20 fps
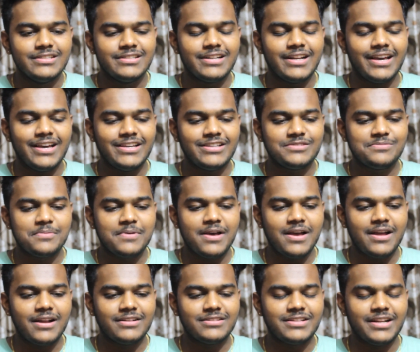Nice,
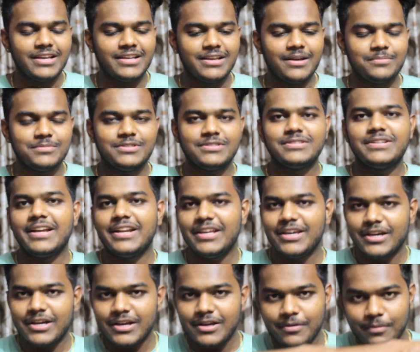man. It's like I'm just
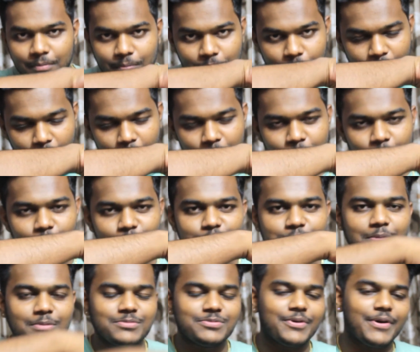getting a
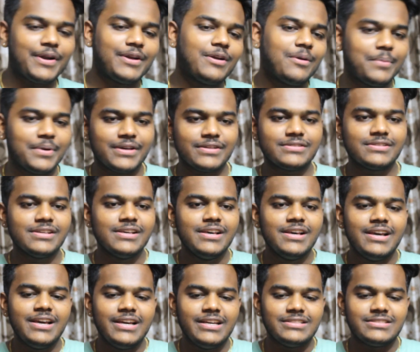goosebumps right now because
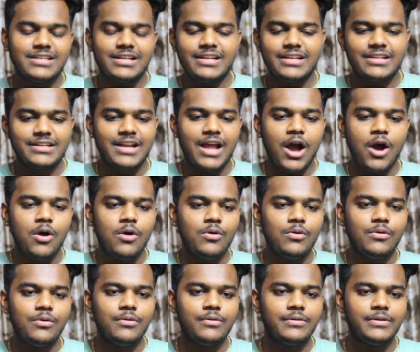it's like
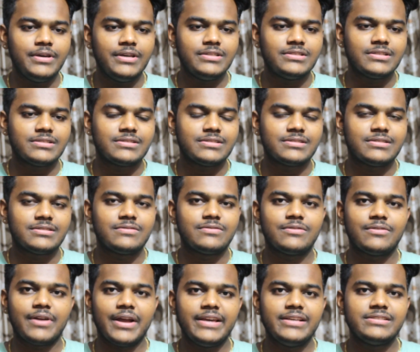now he's just
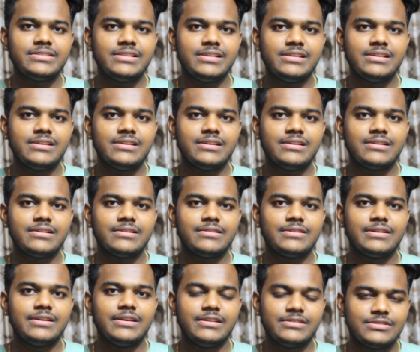raising
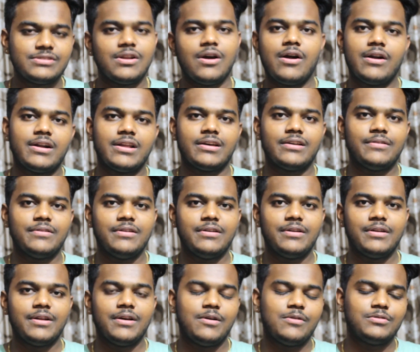his daughter,
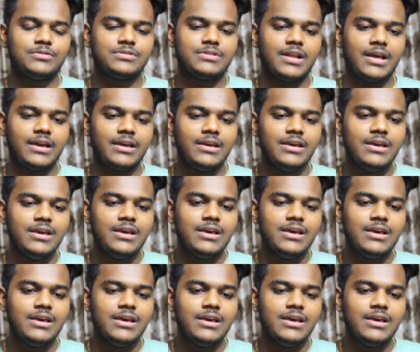you know, it's like.